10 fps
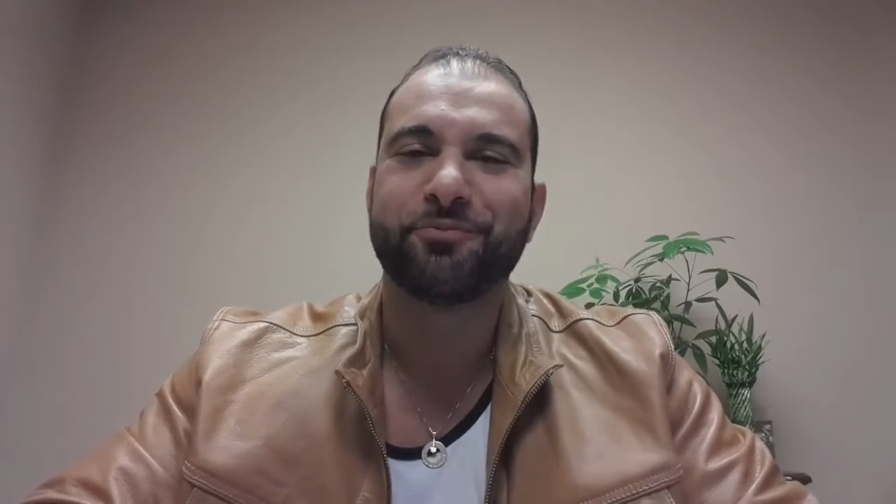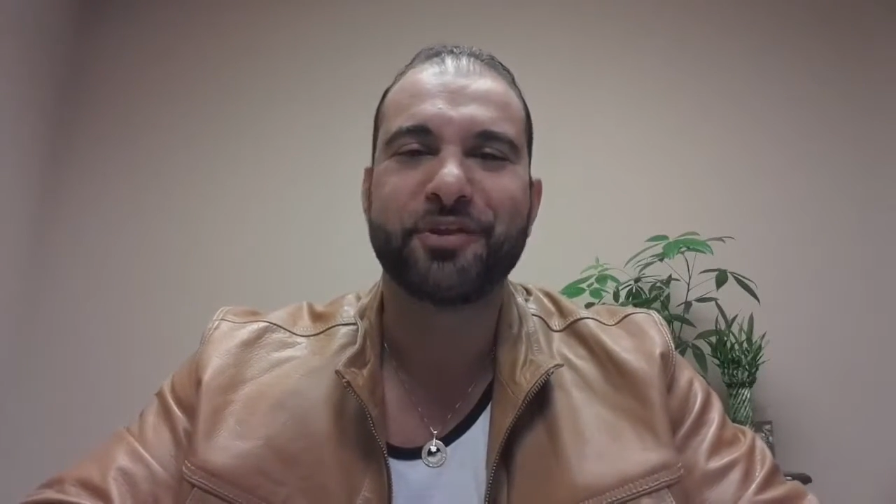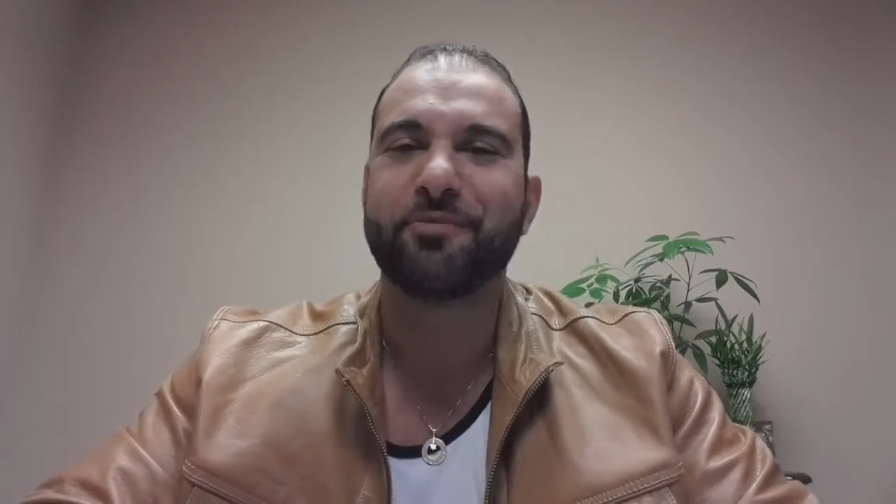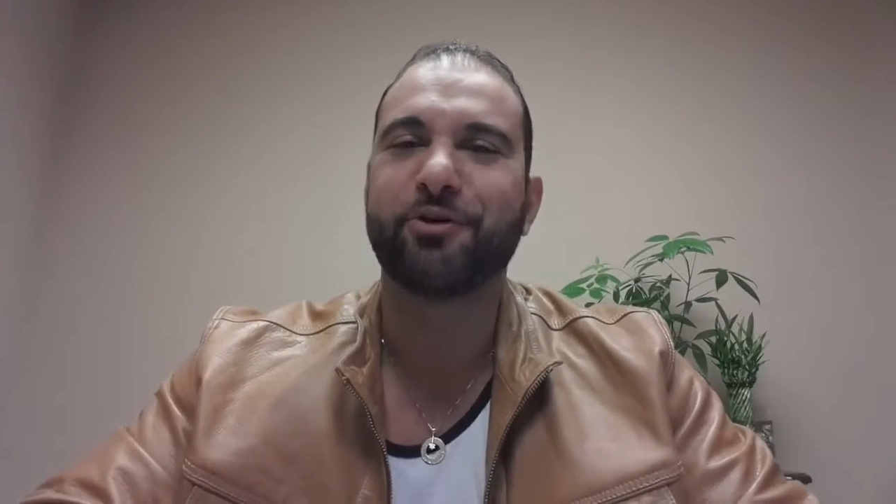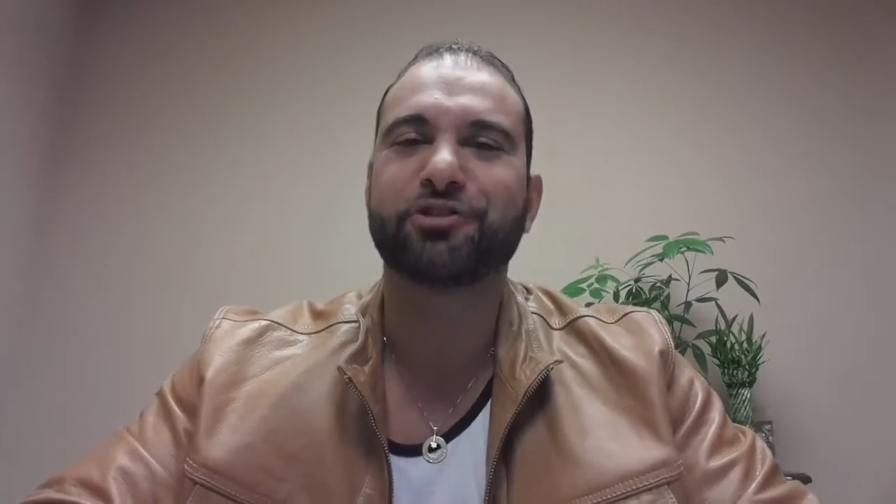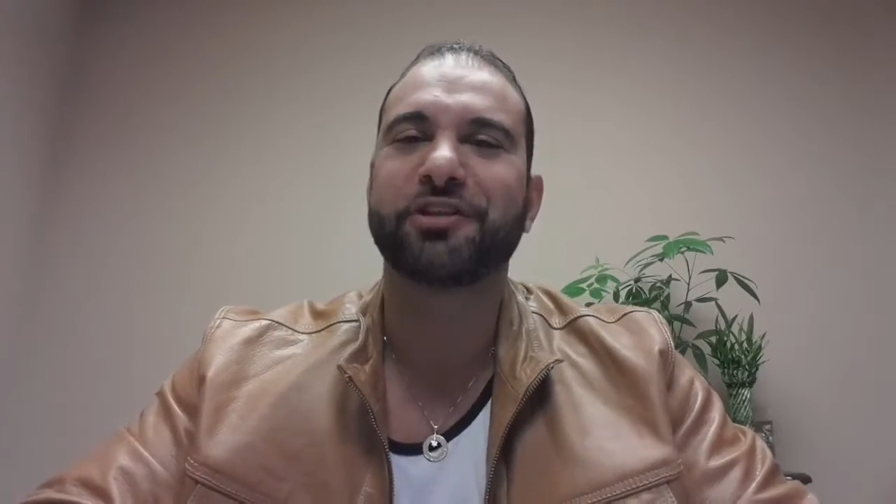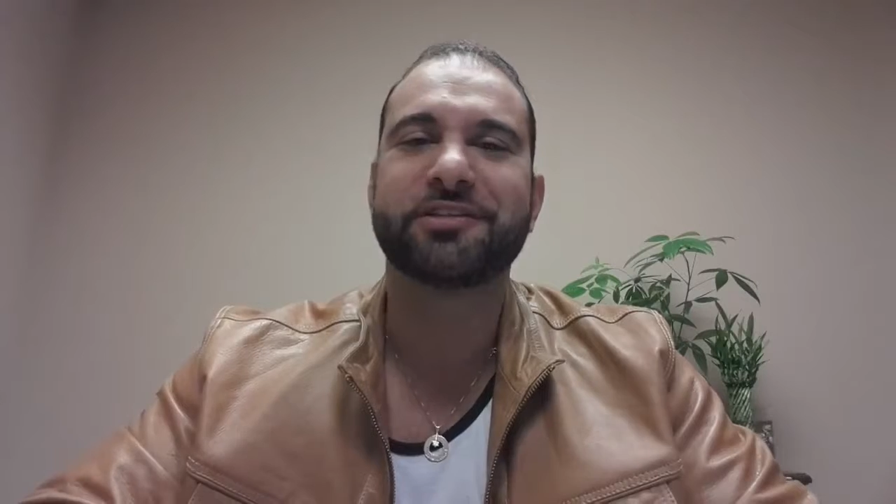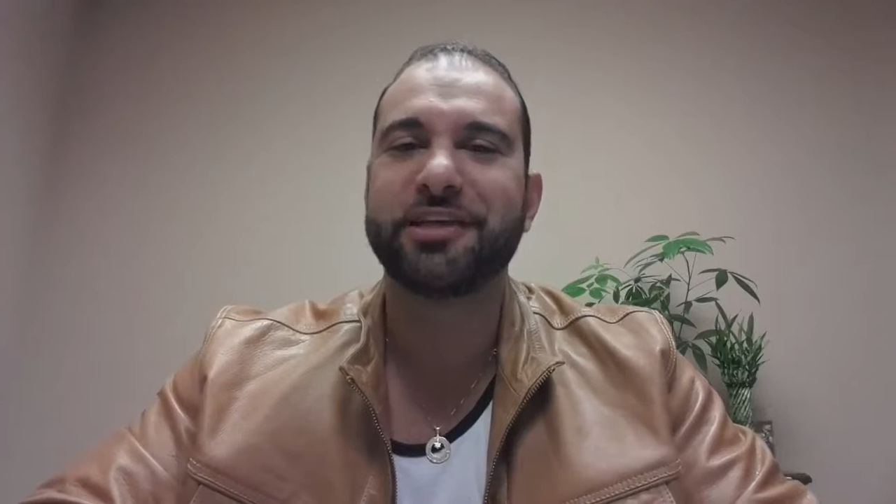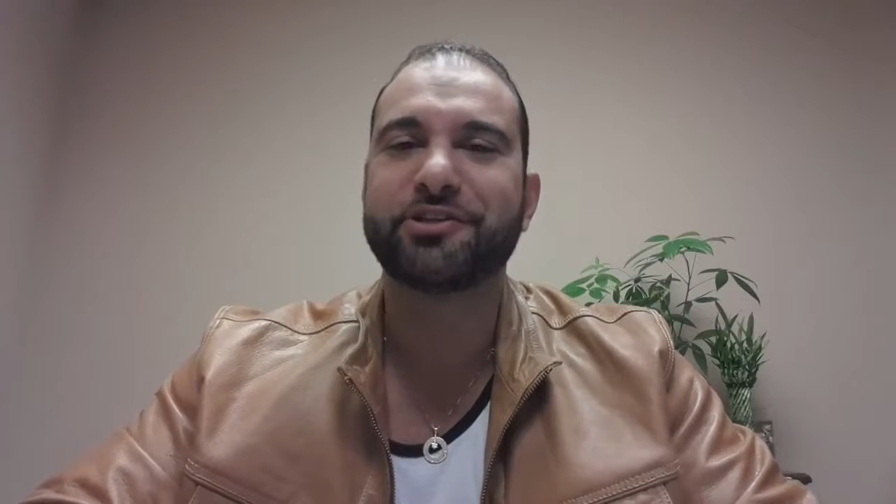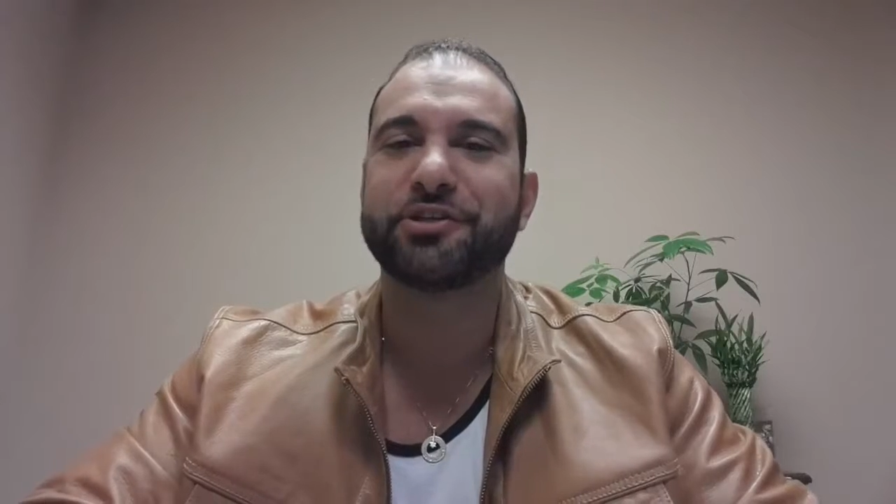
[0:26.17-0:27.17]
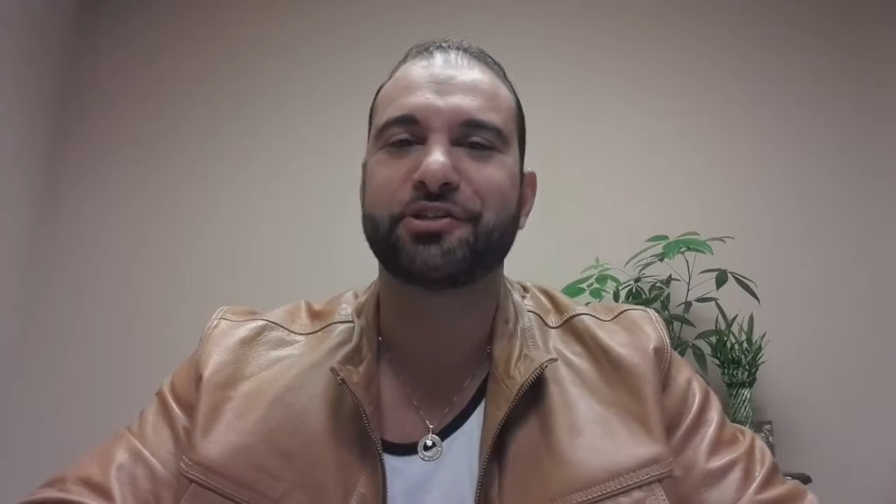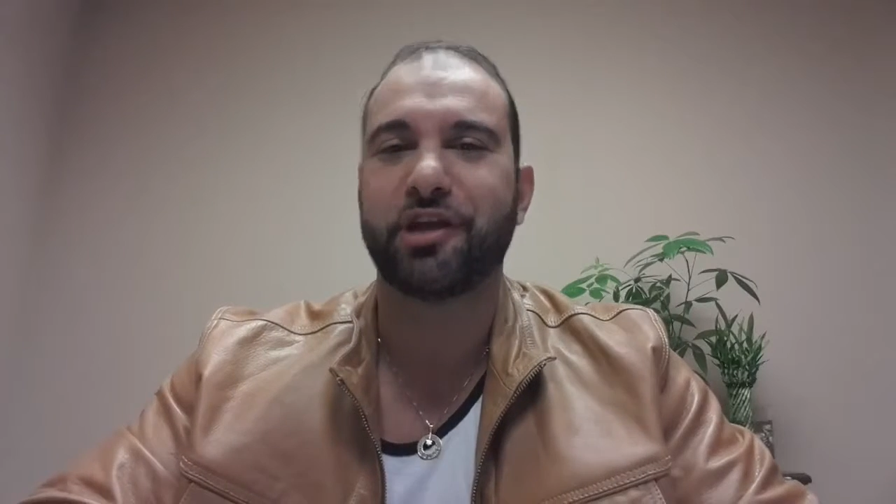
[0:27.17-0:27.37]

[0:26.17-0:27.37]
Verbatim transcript: the most litigious